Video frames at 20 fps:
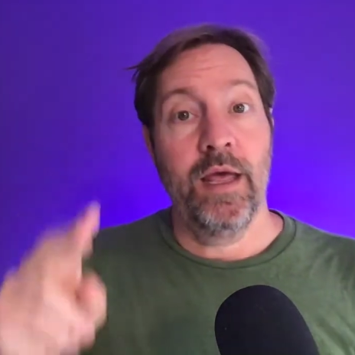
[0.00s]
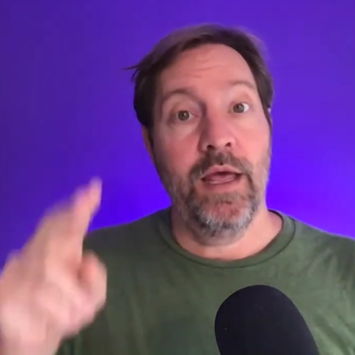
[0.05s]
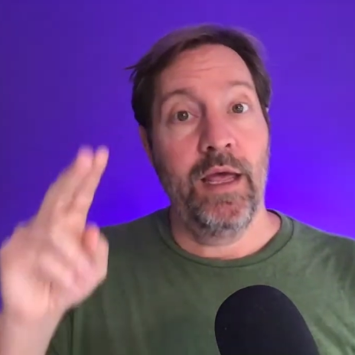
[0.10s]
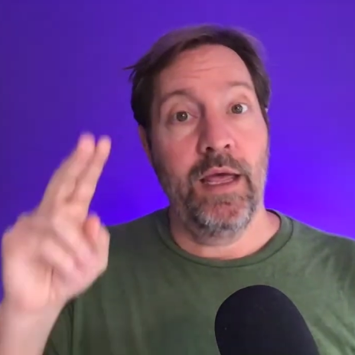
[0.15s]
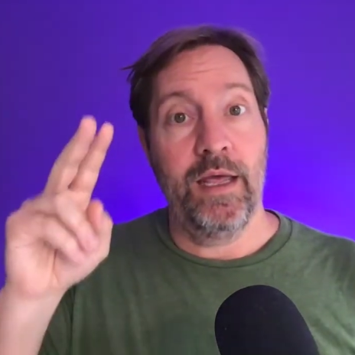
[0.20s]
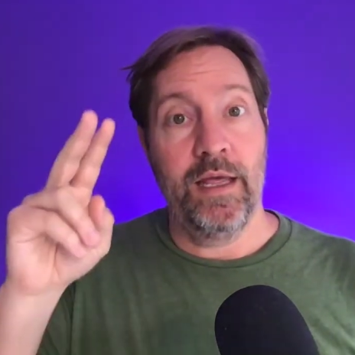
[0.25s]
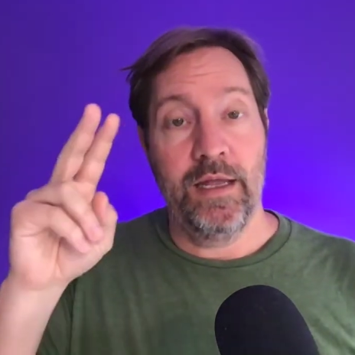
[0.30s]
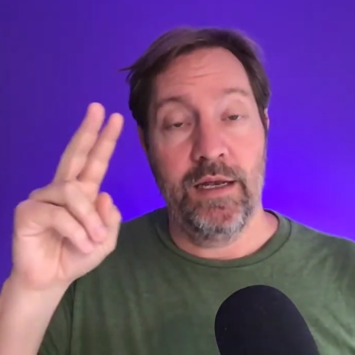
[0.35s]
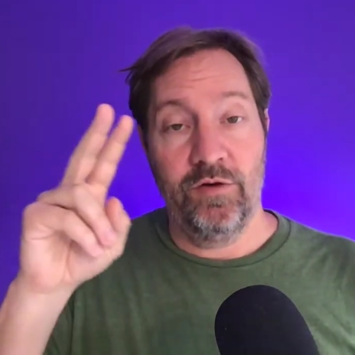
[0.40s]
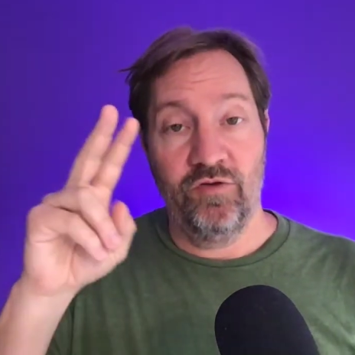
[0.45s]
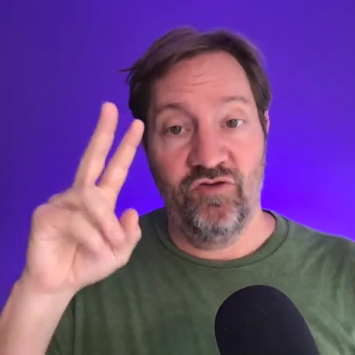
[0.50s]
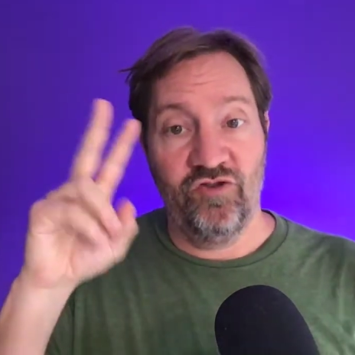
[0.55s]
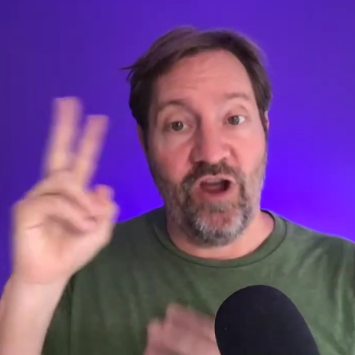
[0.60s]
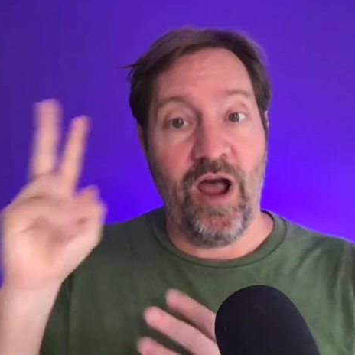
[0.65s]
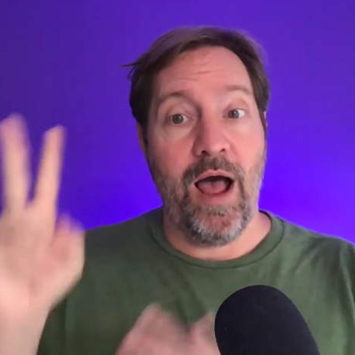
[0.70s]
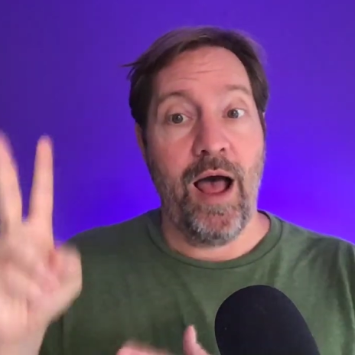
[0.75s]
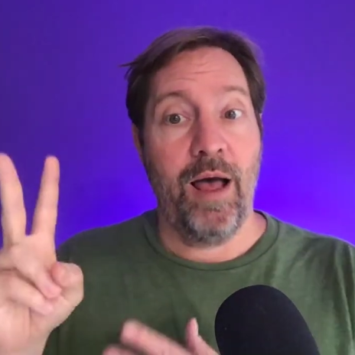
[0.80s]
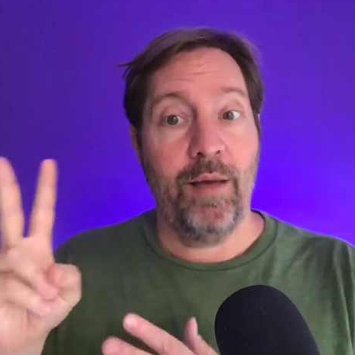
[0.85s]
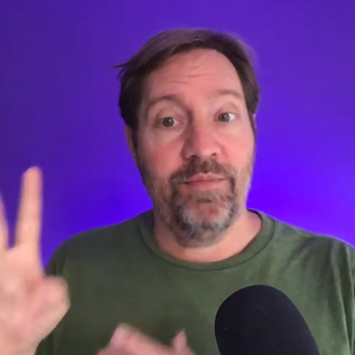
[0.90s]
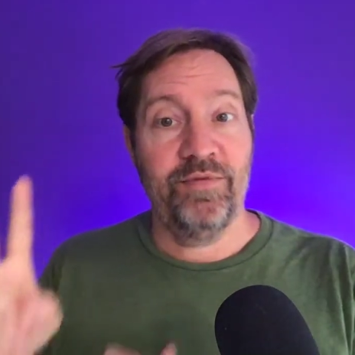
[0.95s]
in
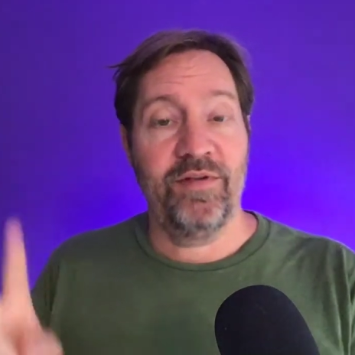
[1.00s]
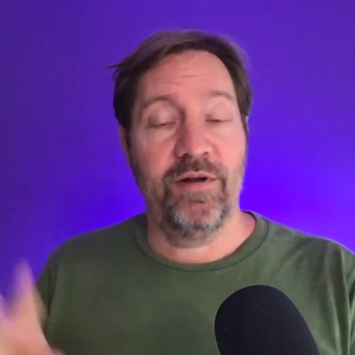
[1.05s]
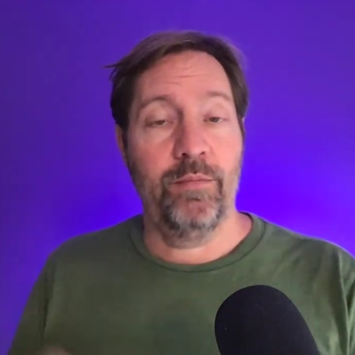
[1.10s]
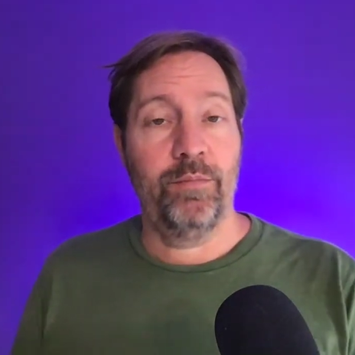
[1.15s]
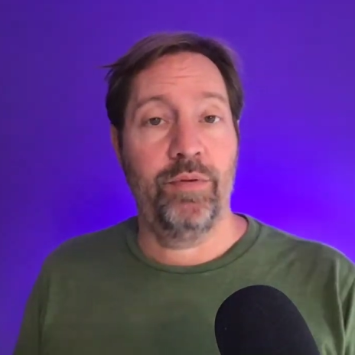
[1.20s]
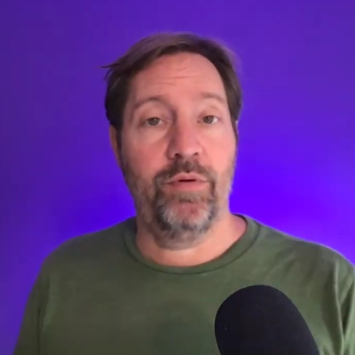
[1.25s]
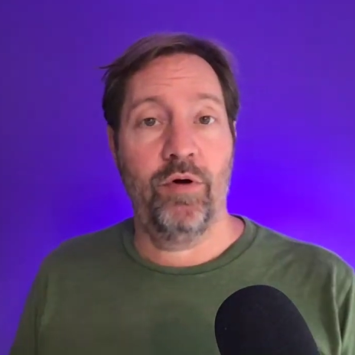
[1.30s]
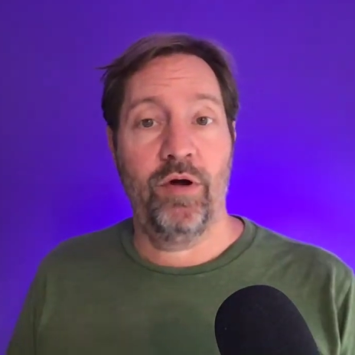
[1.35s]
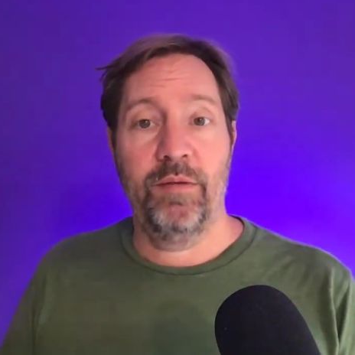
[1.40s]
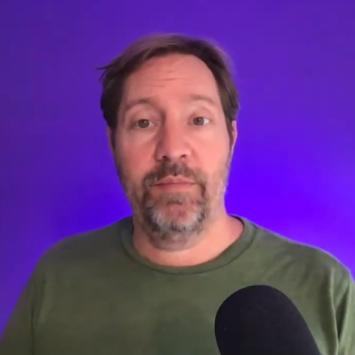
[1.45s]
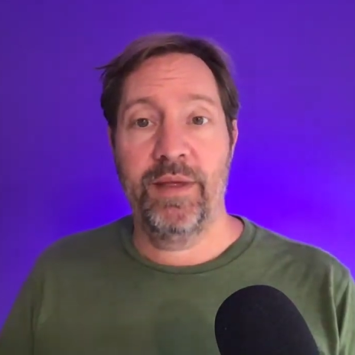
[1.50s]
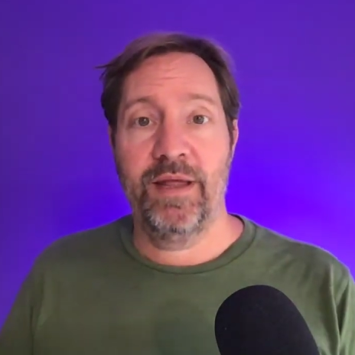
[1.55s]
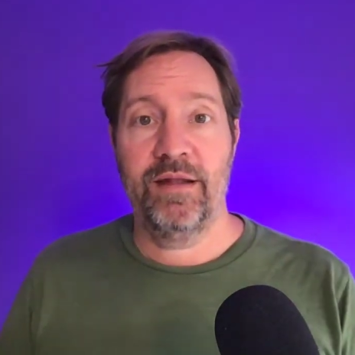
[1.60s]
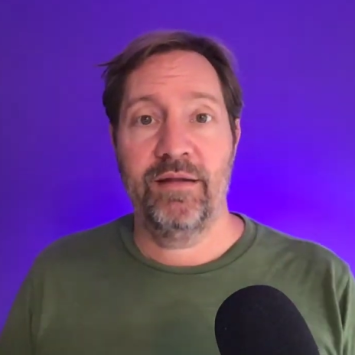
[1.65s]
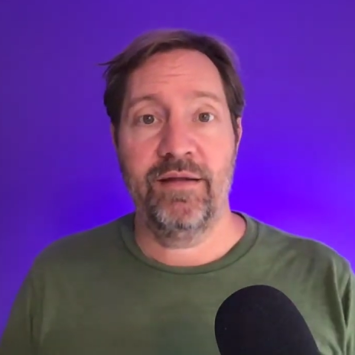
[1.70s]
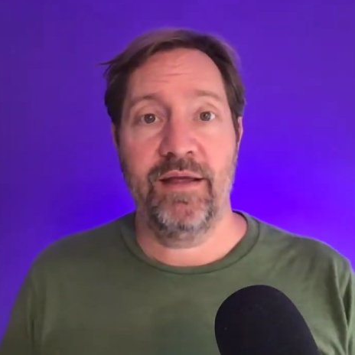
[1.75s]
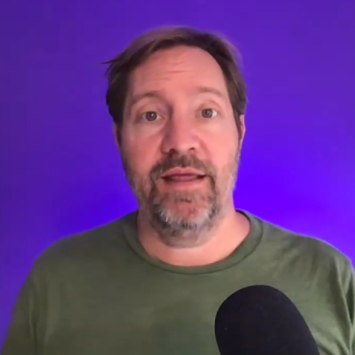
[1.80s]
jobs and employment,